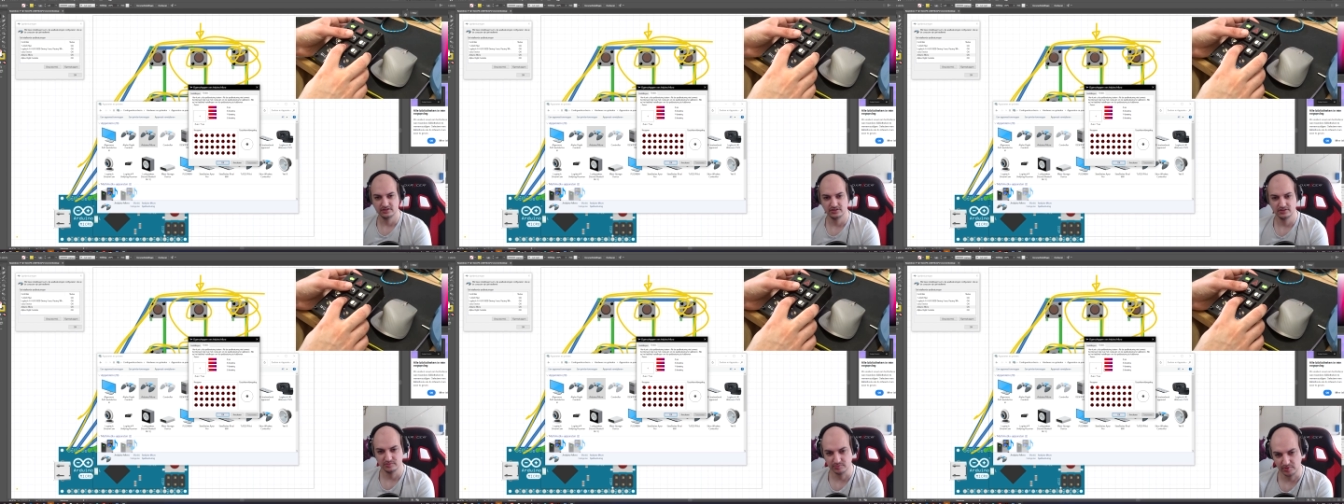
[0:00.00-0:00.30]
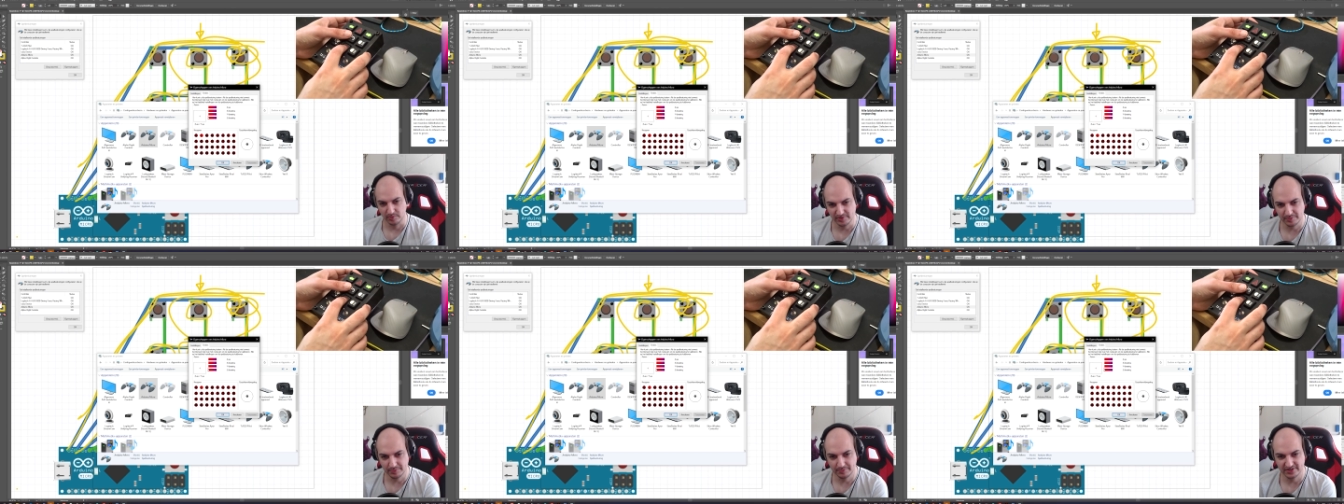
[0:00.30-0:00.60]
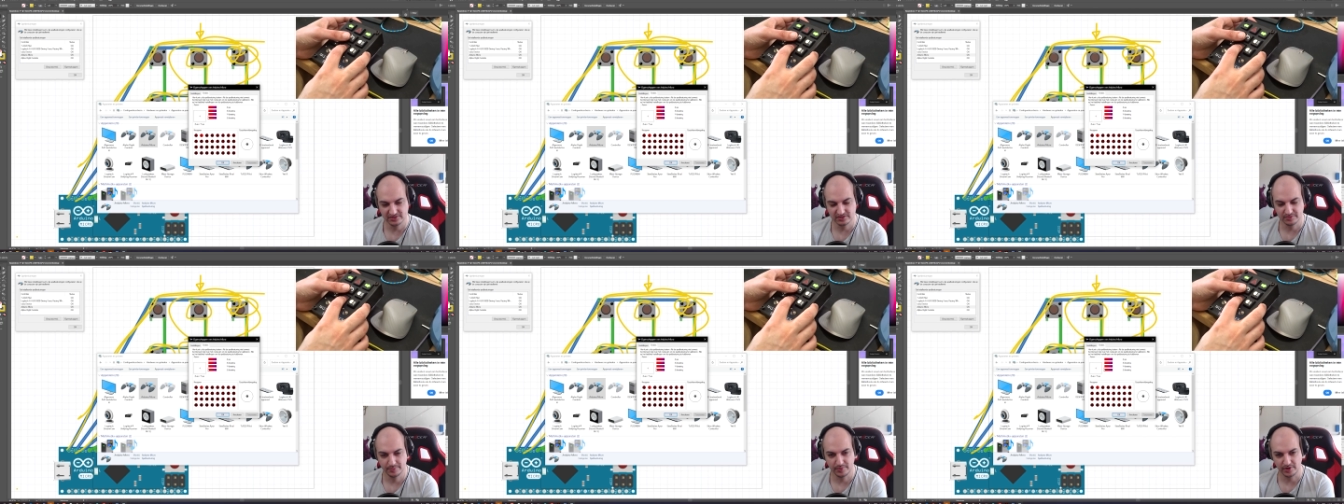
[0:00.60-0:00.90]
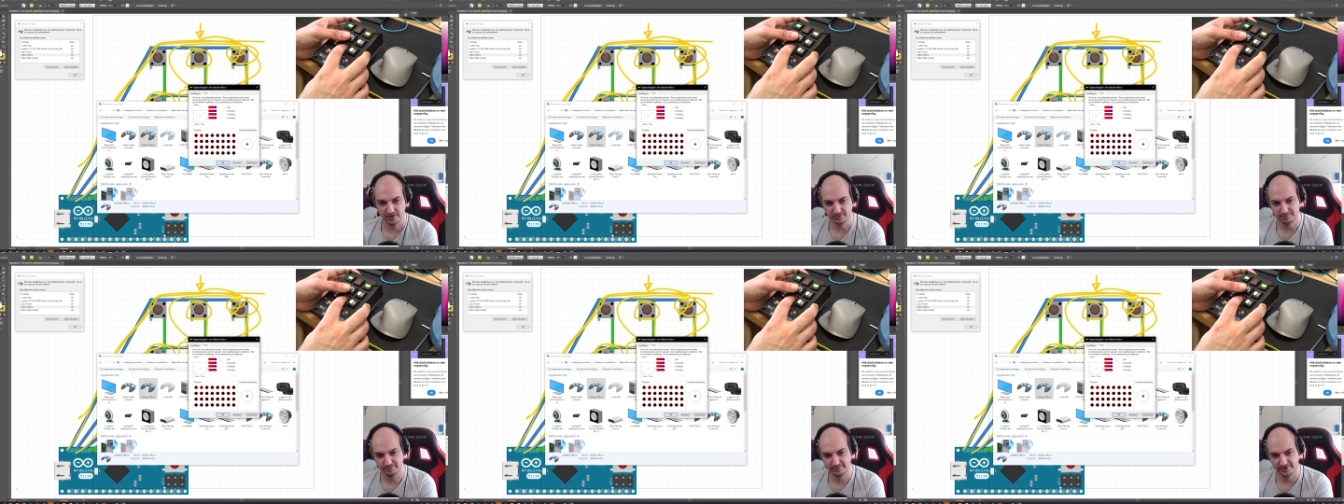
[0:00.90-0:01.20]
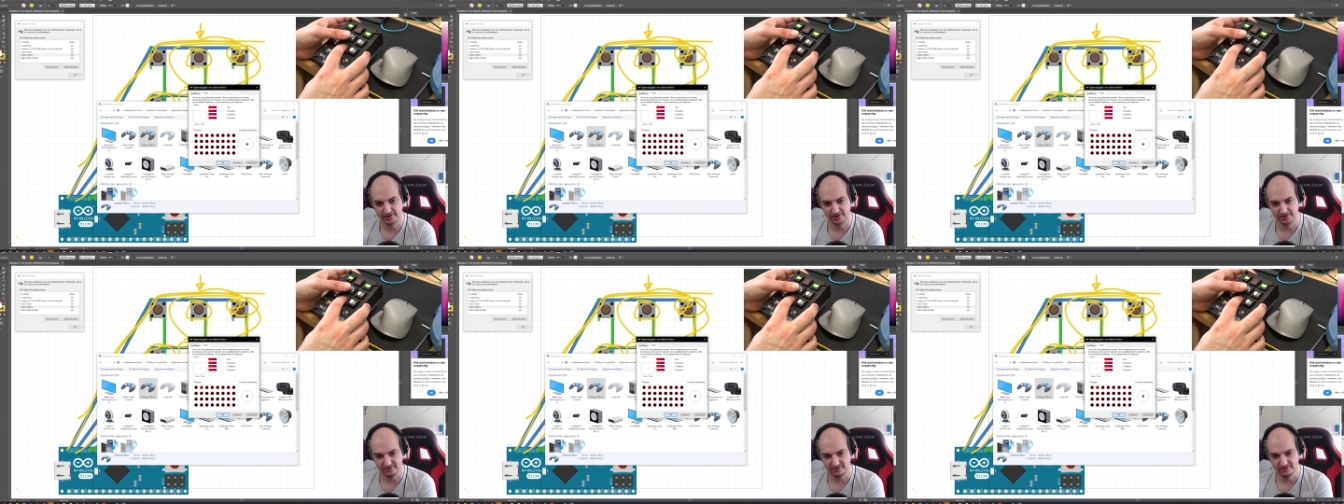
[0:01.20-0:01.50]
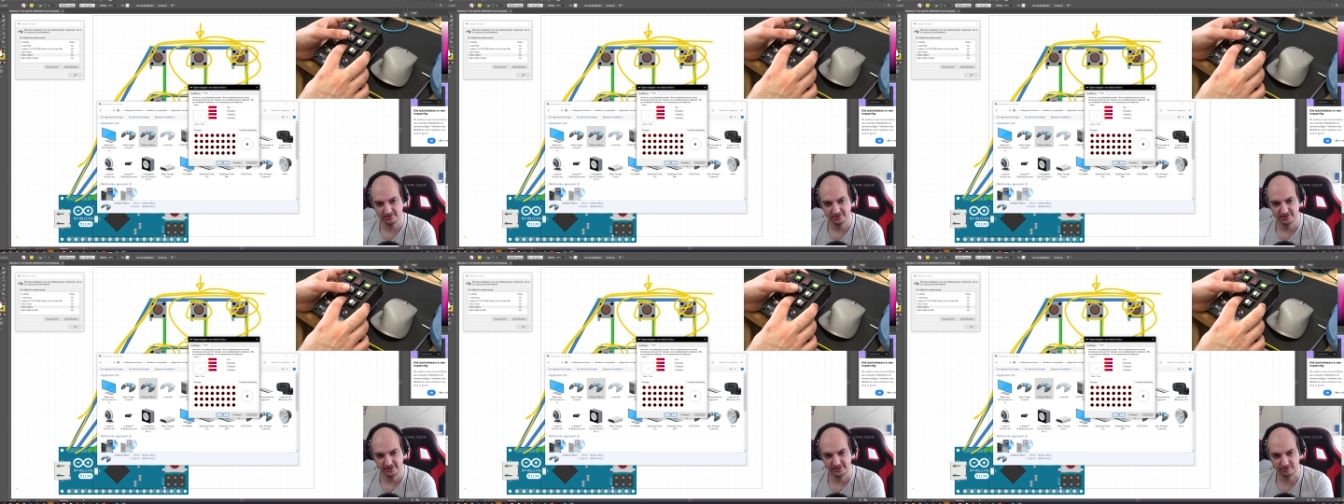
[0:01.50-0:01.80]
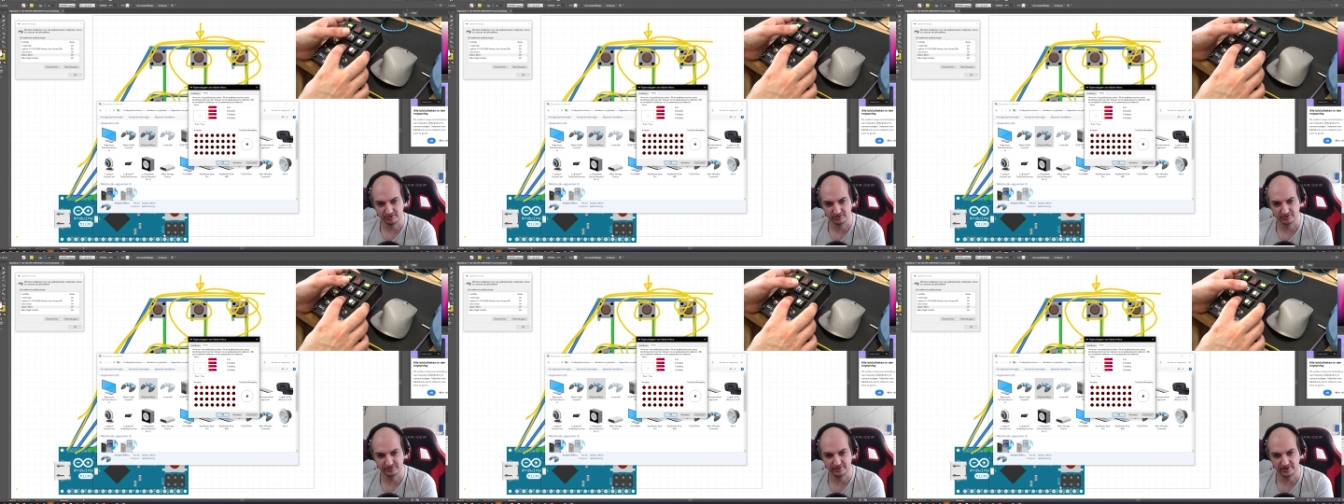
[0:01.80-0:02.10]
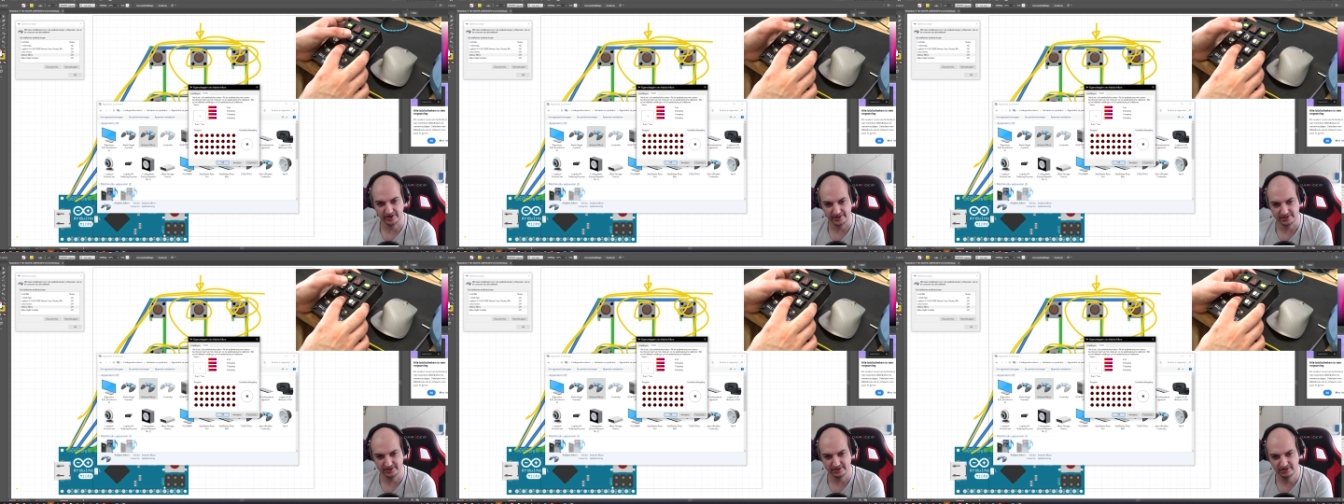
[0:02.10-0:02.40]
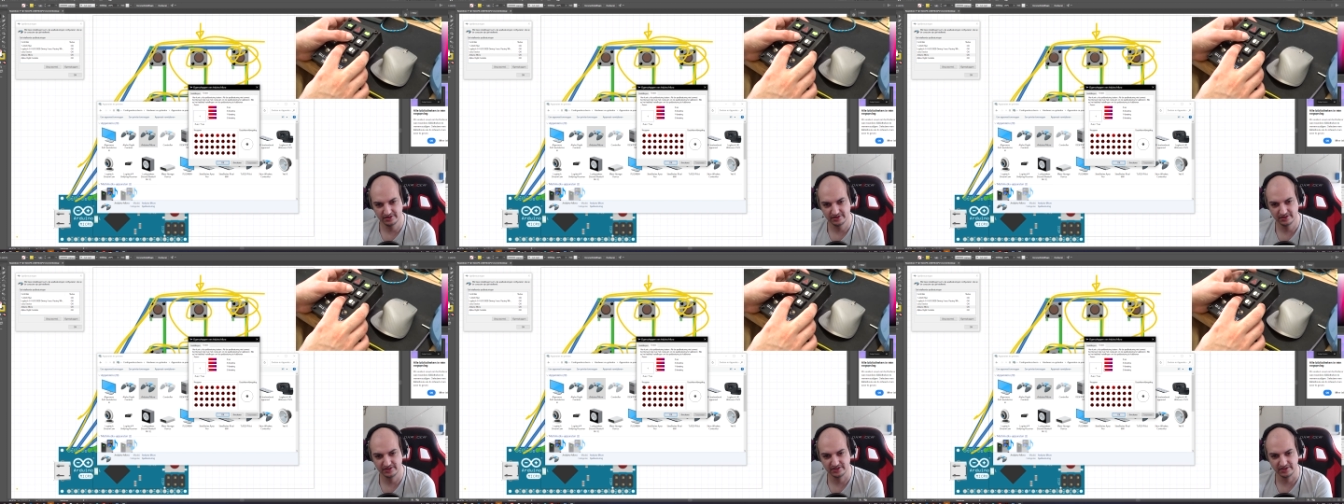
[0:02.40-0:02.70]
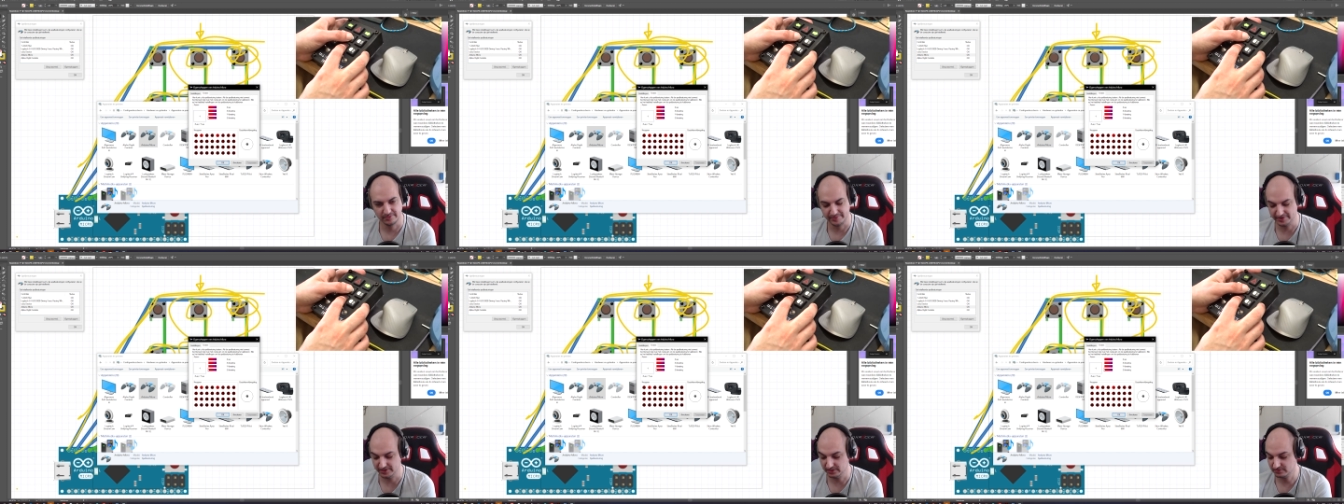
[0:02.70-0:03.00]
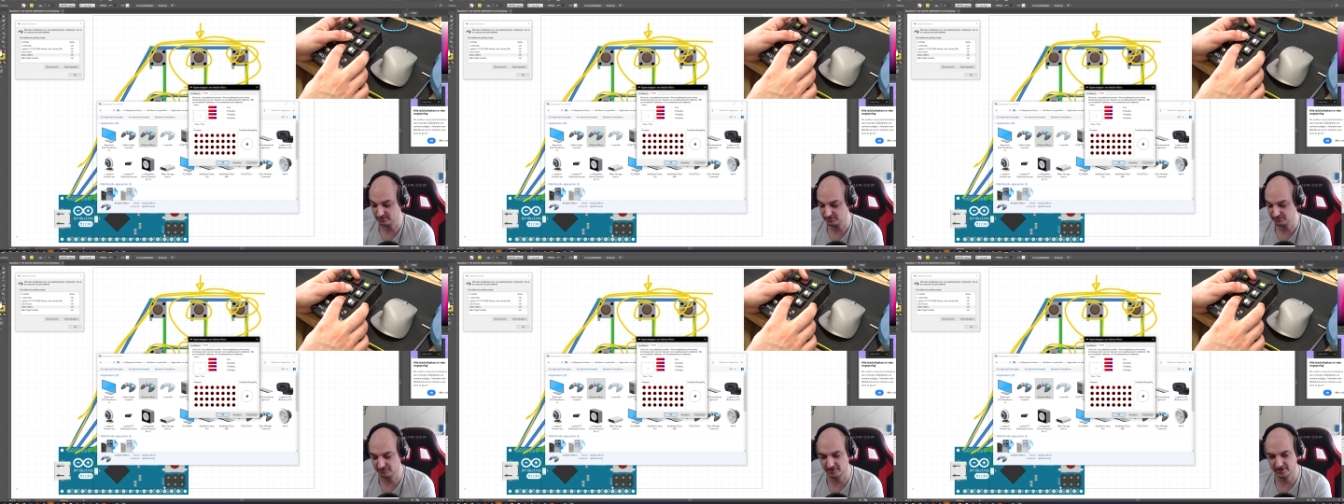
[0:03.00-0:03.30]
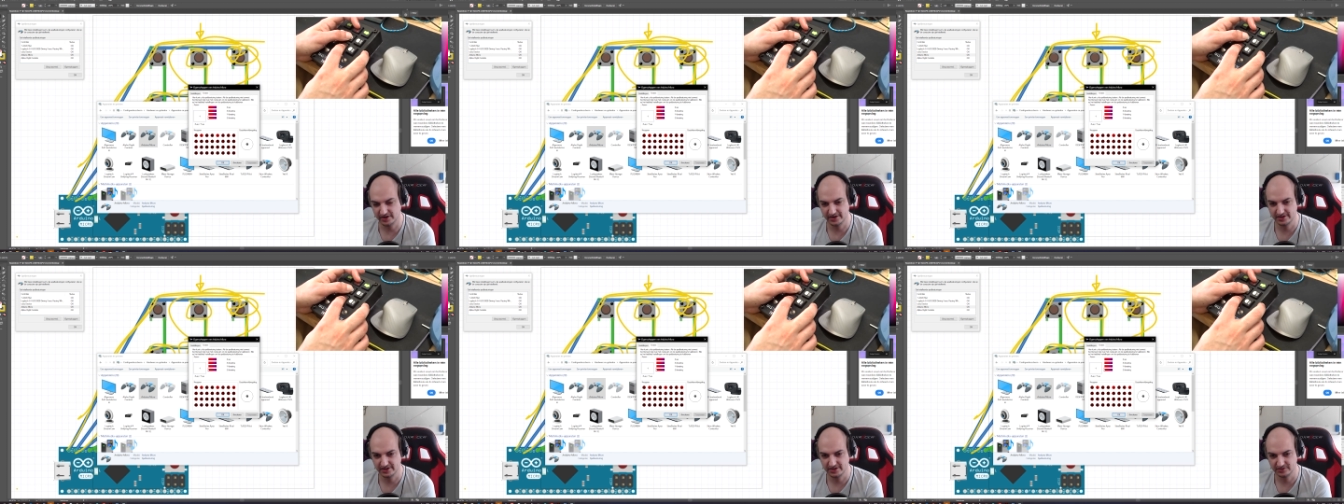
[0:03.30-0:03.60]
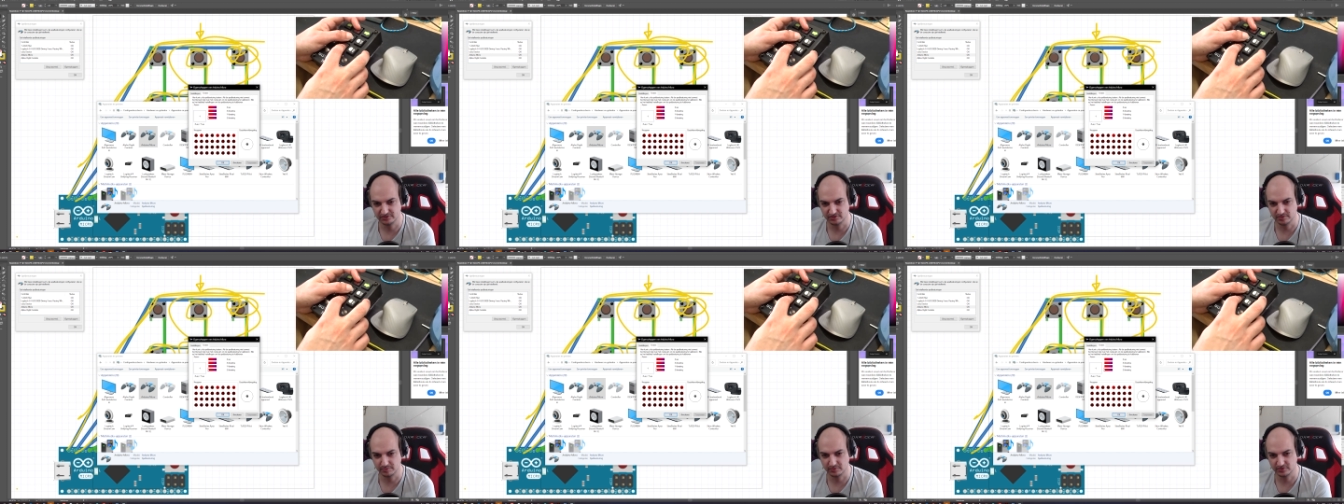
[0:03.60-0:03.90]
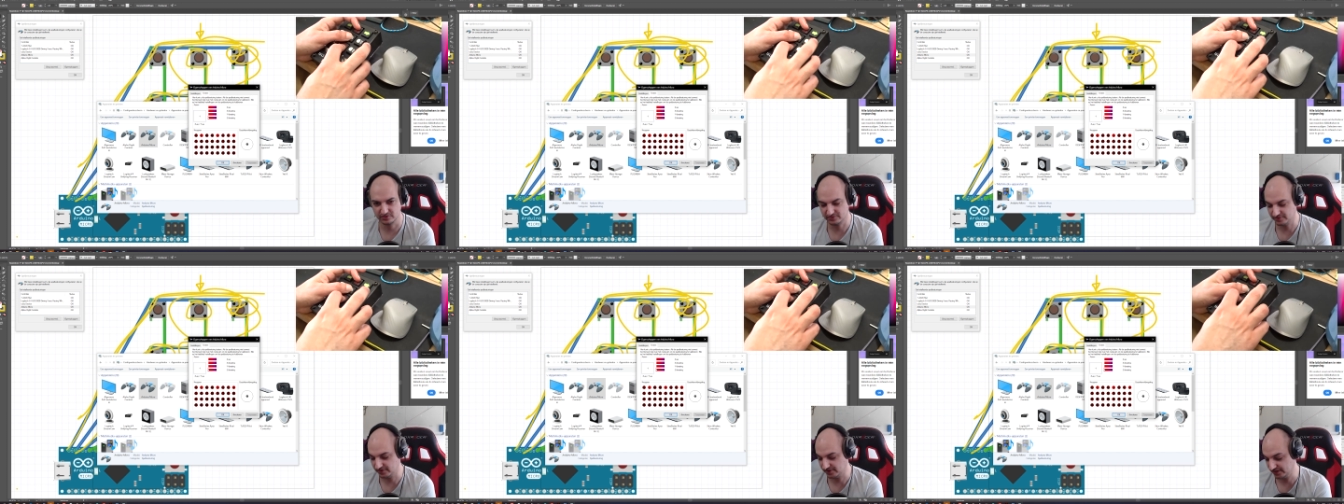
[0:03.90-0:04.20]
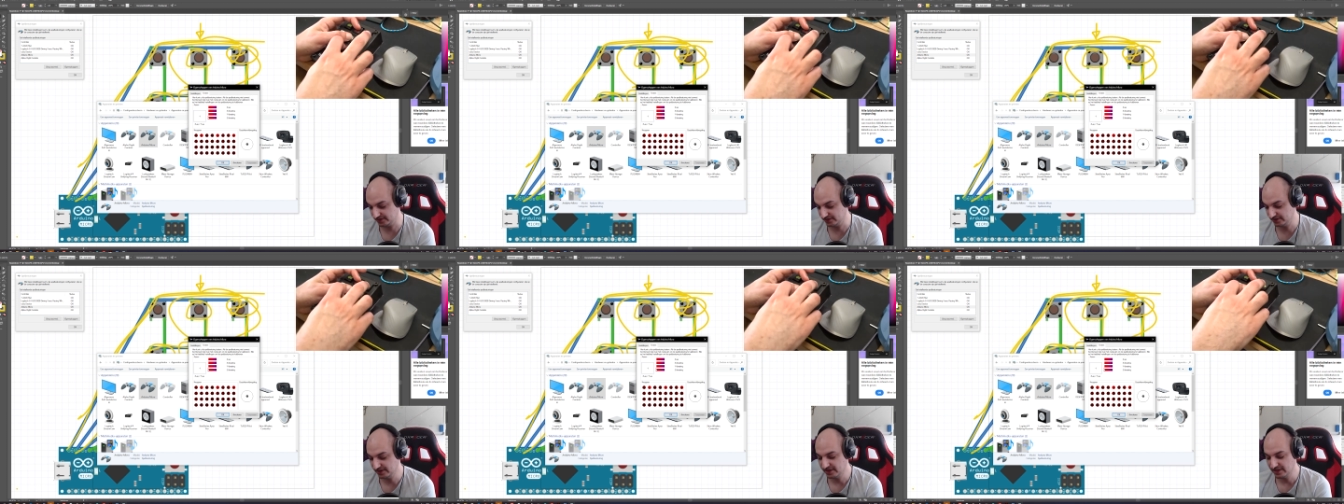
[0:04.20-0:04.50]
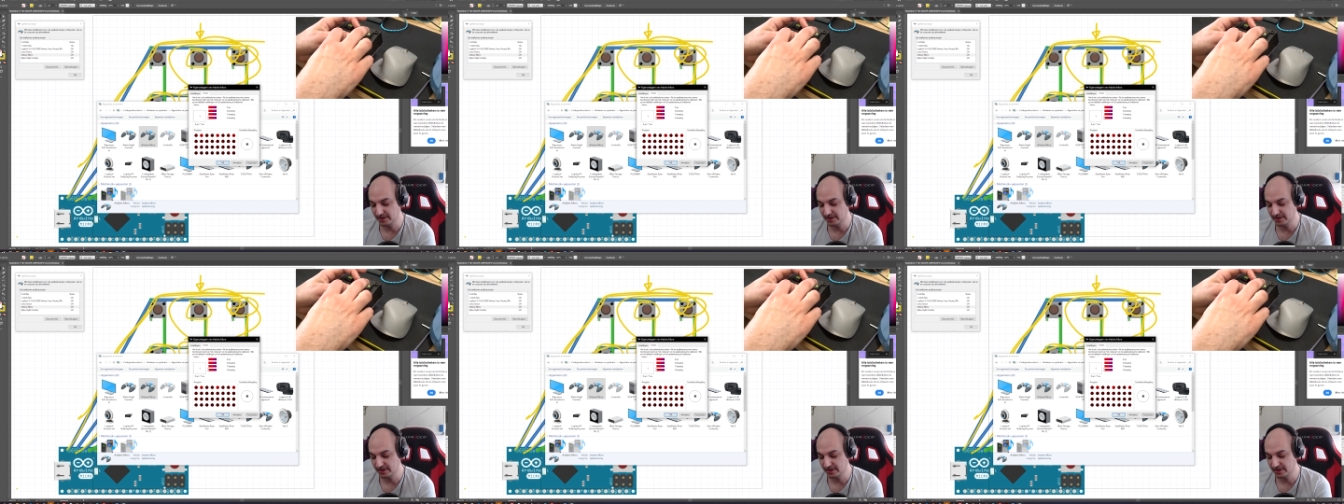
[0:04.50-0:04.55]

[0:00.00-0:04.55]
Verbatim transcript: The moment I press the bottom button, it goes fine. The middle goes fine, top goes fine.